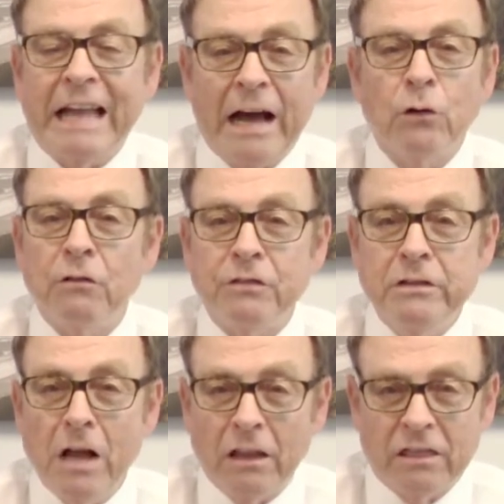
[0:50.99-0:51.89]
out of
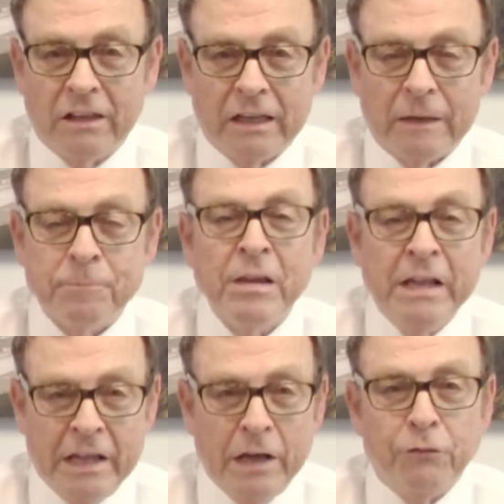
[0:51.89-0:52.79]
nothing
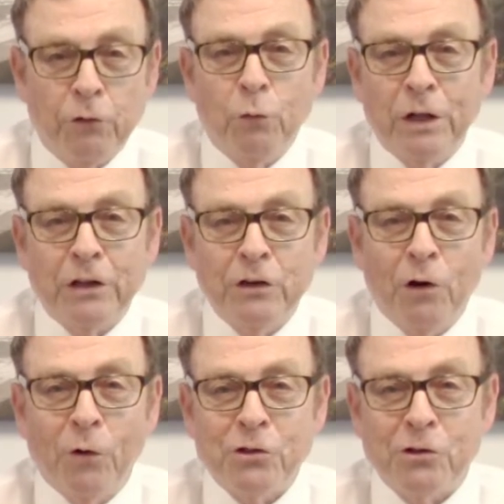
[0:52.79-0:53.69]
if you really know
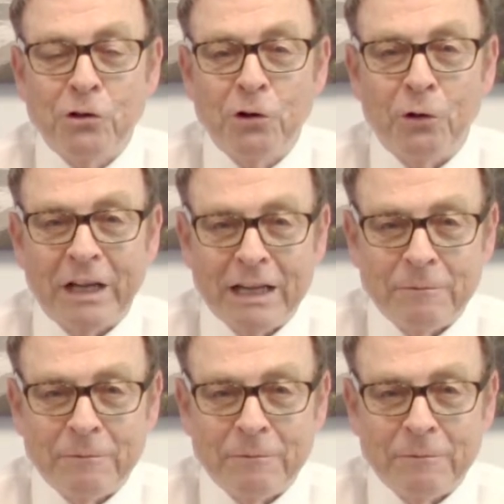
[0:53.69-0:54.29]
what you're doing,